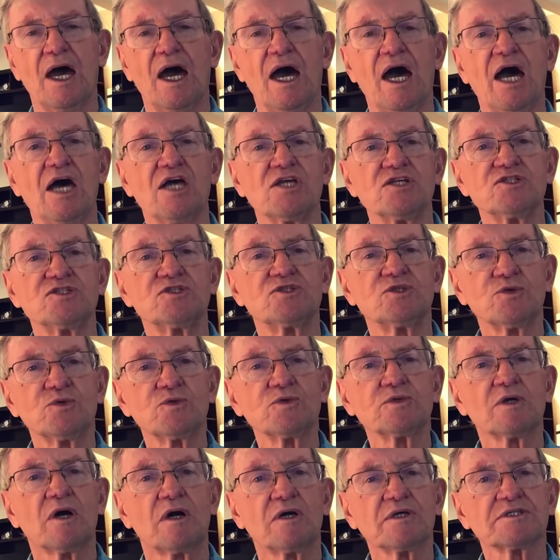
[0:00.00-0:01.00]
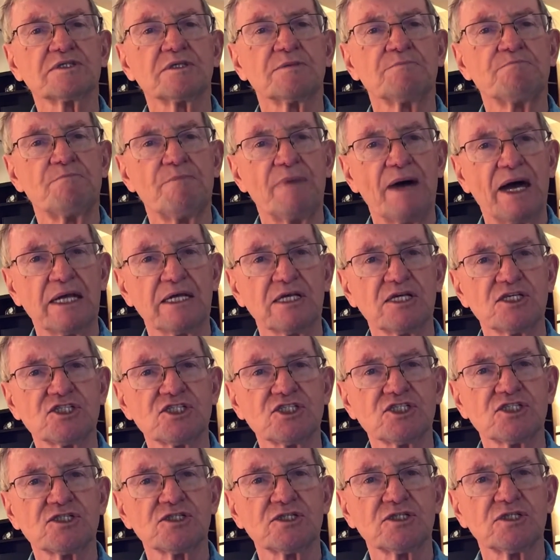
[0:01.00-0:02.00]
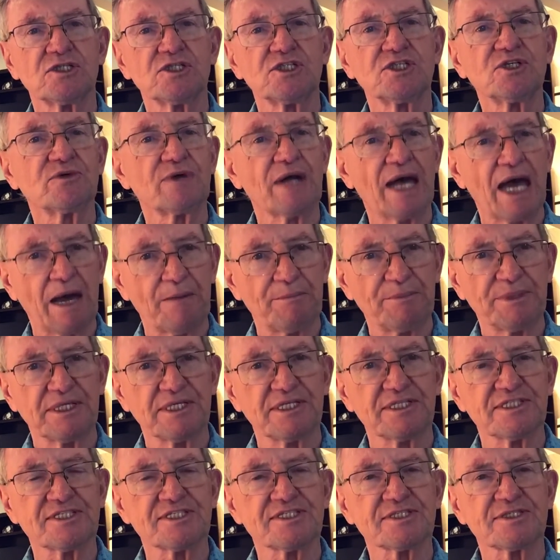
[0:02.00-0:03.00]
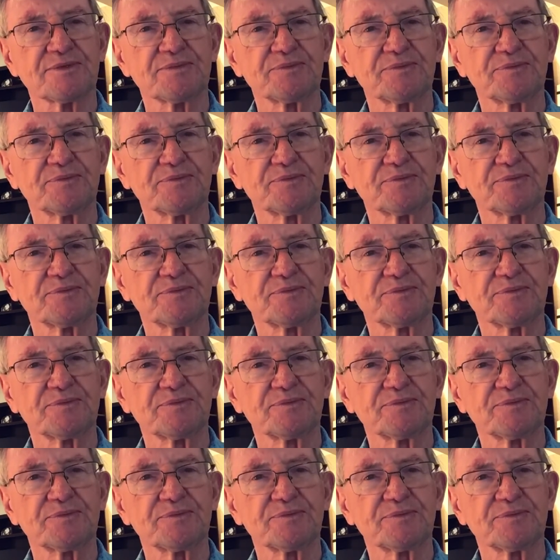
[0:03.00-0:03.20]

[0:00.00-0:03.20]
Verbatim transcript: and do not banish your happiness.